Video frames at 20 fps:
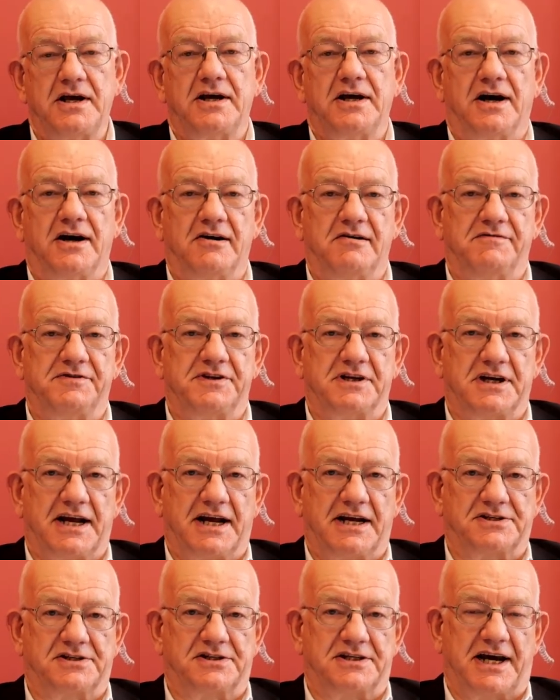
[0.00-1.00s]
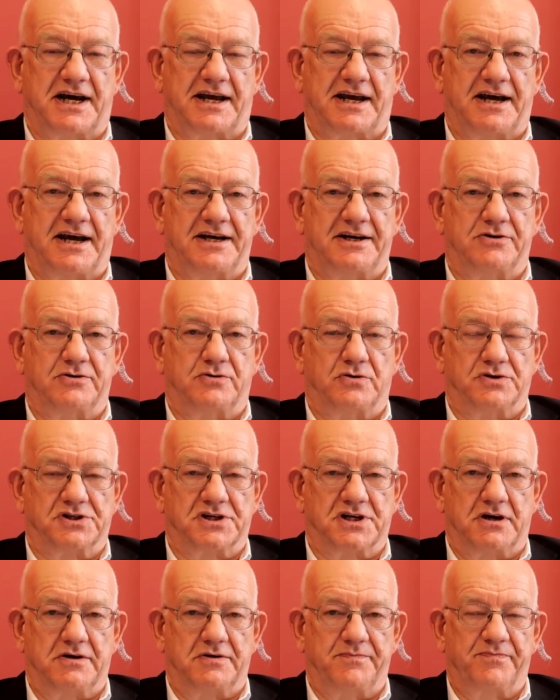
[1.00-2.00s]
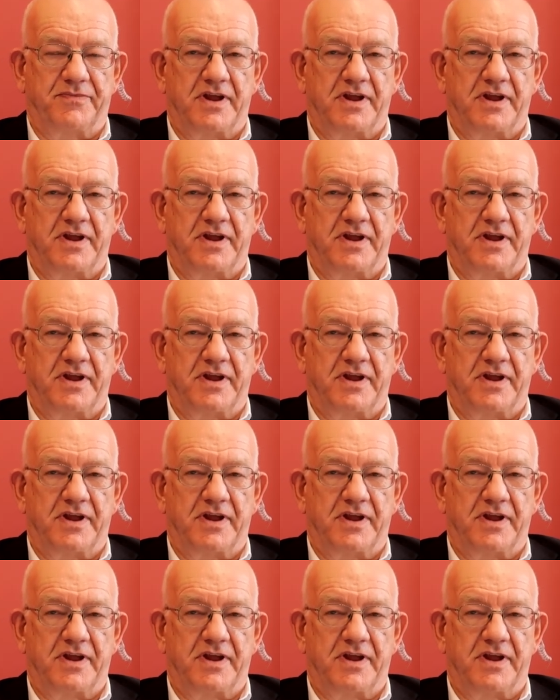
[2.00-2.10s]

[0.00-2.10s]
over the last decade or so.